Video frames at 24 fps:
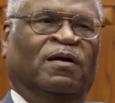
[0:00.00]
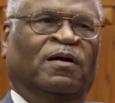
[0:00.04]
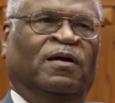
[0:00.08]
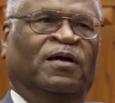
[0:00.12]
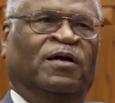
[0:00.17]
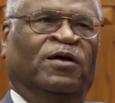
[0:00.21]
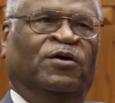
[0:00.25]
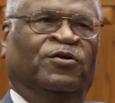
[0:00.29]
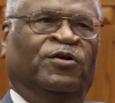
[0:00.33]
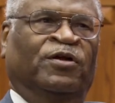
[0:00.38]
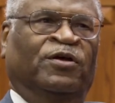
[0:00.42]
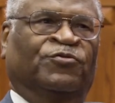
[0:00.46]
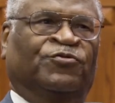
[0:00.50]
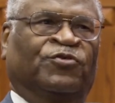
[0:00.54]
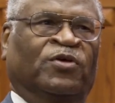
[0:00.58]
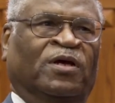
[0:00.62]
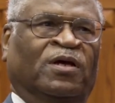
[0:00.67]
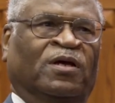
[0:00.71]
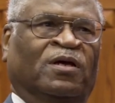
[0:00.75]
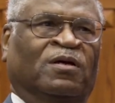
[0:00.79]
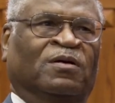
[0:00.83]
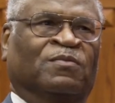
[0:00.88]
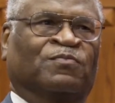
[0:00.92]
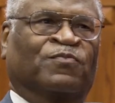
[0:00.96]
It is
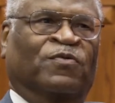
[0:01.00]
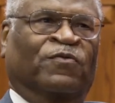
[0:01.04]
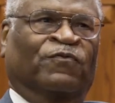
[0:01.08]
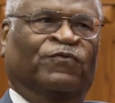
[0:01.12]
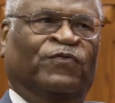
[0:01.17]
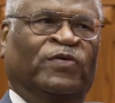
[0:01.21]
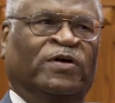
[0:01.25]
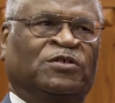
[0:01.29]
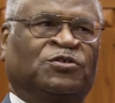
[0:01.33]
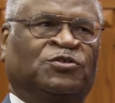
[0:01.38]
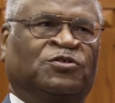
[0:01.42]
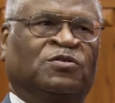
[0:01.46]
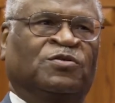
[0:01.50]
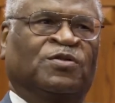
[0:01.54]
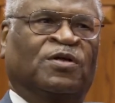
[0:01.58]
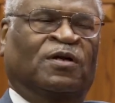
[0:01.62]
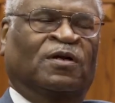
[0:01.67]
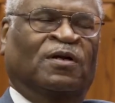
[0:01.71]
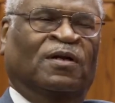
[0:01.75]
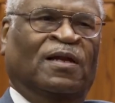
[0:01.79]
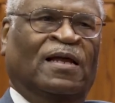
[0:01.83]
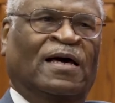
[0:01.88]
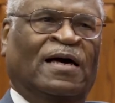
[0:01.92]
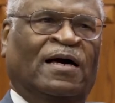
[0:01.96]
a profession that
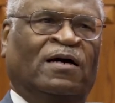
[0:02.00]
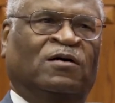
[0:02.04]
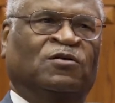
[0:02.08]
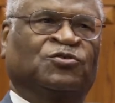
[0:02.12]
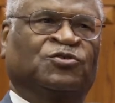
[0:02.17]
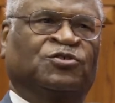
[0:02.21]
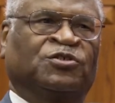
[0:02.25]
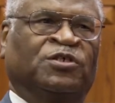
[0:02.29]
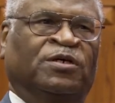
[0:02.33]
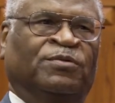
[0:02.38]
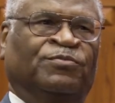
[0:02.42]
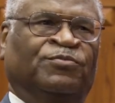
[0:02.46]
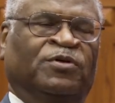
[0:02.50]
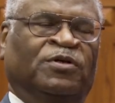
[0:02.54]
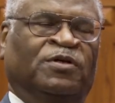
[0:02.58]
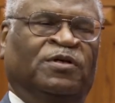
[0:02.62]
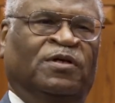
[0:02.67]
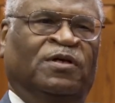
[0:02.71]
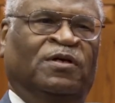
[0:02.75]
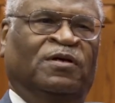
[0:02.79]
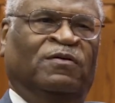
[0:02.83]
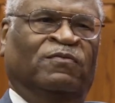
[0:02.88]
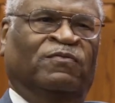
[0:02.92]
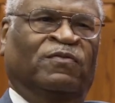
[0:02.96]
allows them to
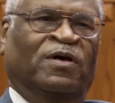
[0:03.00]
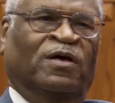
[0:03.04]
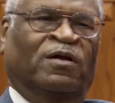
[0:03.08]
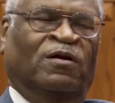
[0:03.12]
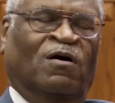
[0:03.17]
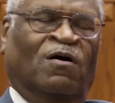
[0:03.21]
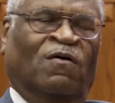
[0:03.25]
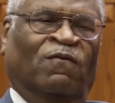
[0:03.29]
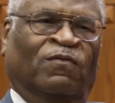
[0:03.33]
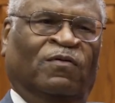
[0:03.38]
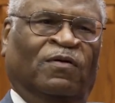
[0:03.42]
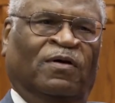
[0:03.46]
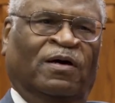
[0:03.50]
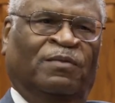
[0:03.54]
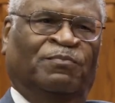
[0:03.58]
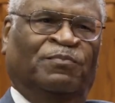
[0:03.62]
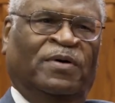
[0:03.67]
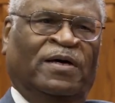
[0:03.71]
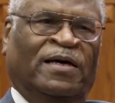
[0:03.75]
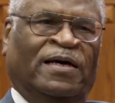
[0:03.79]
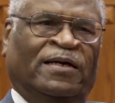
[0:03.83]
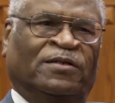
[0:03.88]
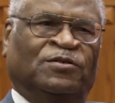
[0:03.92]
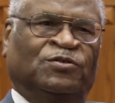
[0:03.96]
give an awful lot
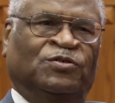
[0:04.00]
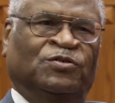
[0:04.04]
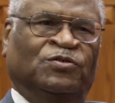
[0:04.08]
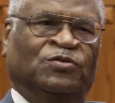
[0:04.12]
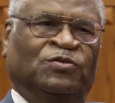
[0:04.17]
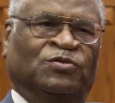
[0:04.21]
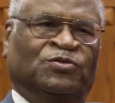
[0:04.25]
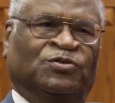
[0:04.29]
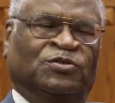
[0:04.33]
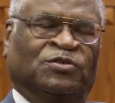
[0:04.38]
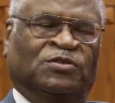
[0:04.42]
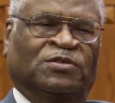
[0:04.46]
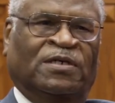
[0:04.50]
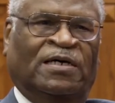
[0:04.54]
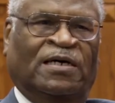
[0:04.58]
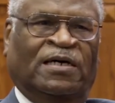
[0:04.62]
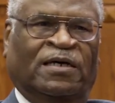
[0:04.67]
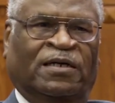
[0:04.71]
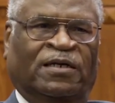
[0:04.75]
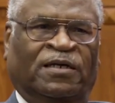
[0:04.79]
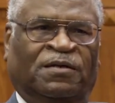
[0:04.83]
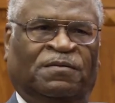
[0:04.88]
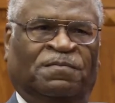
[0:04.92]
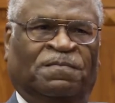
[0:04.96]
back to
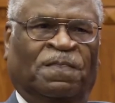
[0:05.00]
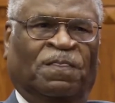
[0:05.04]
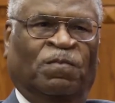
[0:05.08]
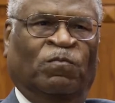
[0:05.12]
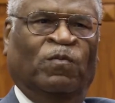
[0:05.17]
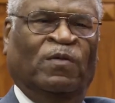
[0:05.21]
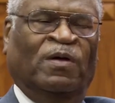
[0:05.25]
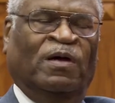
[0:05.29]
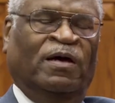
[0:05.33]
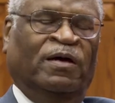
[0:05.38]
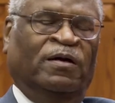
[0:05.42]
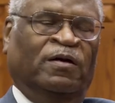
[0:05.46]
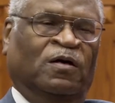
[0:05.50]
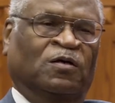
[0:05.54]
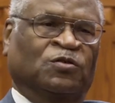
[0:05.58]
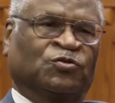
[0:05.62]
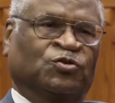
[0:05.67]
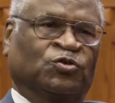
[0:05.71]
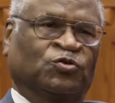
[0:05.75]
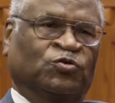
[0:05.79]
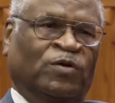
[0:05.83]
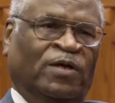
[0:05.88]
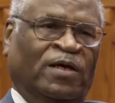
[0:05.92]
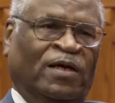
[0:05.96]
society and
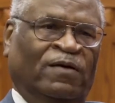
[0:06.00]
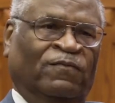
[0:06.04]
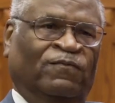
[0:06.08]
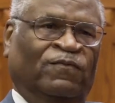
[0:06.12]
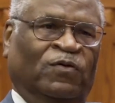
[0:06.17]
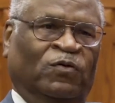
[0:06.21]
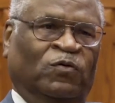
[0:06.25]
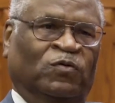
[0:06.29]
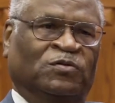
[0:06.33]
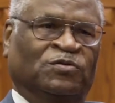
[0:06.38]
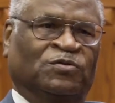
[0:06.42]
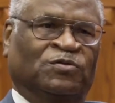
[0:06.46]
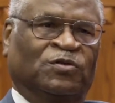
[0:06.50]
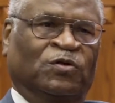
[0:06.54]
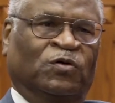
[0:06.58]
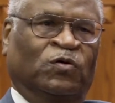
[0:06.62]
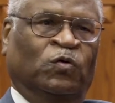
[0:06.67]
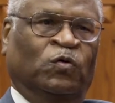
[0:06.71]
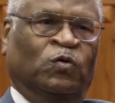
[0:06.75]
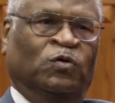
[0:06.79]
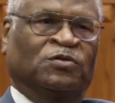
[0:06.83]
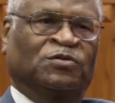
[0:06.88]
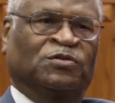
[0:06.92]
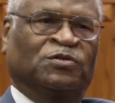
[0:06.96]
also to influence the
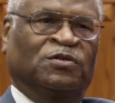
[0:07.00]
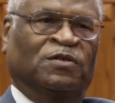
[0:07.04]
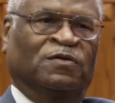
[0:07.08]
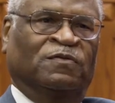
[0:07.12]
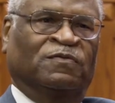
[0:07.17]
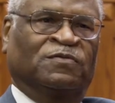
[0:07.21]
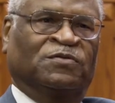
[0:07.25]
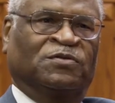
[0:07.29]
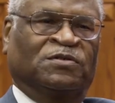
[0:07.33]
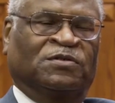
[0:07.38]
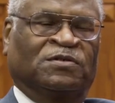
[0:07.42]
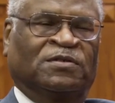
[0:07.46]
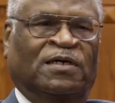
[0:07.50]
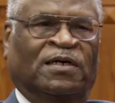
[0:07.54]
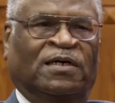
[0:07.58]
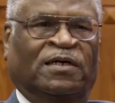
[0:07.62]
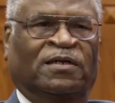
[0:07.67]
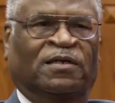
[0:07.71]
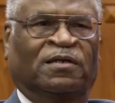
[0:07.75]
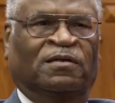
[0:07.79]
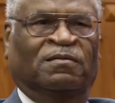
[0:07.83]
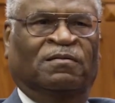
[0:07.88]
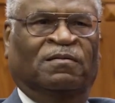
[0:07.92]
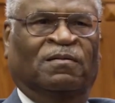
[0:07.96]
course of
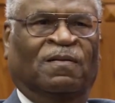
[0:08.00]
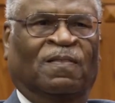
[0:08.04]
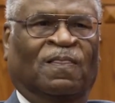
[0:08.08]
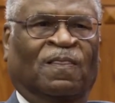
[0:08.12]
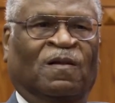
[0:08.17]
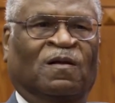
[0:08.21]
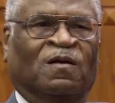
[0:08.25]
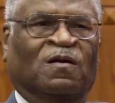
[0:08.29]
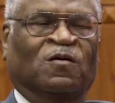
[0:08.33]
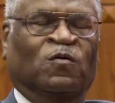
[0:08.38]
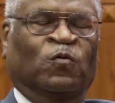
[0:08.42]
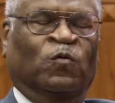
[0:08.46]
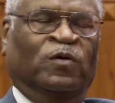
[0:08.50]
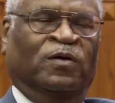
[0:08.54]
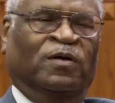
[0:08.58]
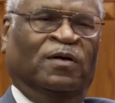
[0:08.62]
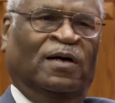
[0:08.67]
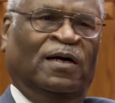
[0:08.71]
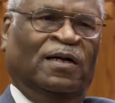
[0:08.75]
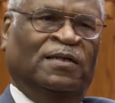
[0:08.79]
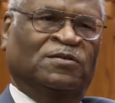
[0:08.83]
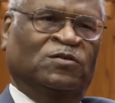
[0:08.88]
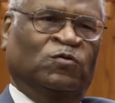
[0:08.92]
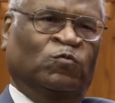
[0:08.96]
society,
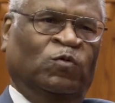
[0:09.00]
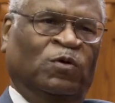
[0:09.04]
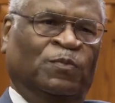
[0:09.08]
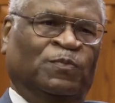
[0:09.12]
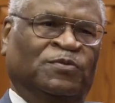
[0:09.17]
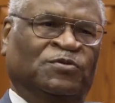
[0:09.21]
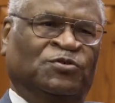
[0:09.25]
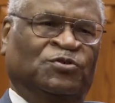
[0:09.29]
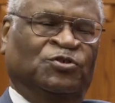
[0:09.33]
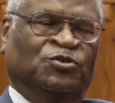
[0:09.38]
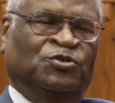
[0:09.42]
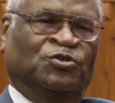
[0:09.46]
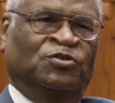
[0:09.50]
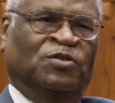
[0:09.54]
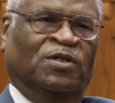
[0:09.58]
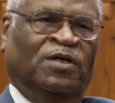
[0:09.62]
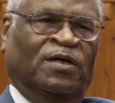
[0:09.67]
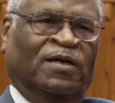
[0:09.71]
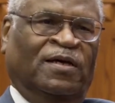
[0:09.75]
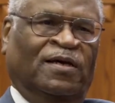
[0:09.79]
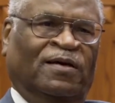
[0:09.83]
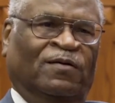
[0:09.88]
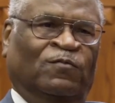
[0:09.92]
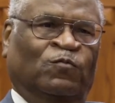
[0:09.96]
regardless of what position they
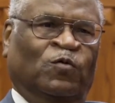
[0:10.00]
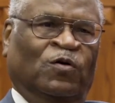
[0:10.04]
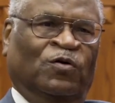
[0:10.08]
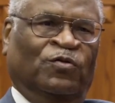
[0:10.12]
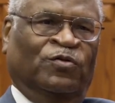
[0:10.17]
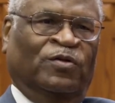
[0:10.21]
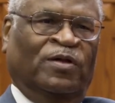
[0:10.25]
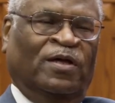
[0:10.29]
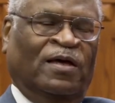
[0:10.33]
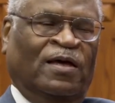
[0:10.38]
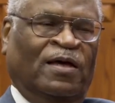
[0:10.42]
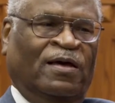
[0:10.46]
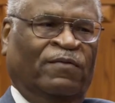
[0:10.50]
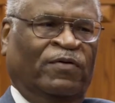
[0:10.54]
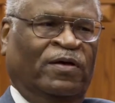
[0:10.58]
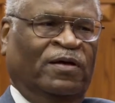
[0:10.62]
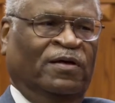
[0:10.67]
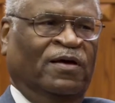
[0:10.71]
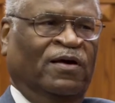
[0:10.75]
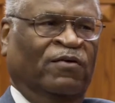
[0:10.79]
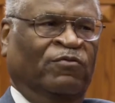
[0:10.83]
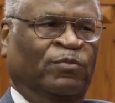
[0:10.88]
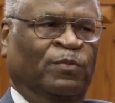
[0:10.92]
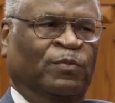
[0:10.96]
have, whether they have a
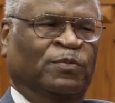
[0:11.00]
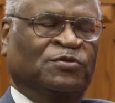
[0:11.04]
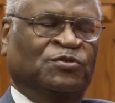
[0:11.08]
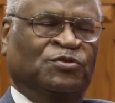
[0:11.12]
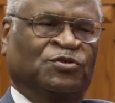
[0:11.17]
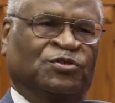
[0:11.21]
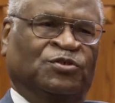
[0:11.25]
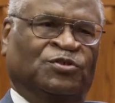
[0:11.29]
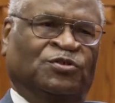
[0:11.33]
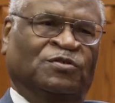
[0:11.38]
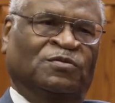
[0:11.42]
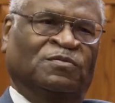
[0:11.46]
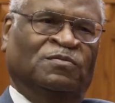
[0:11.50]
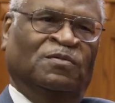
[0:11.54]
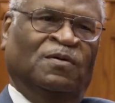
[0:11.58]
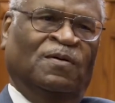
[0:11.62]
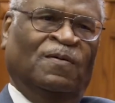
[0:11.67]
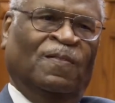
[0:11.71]
government position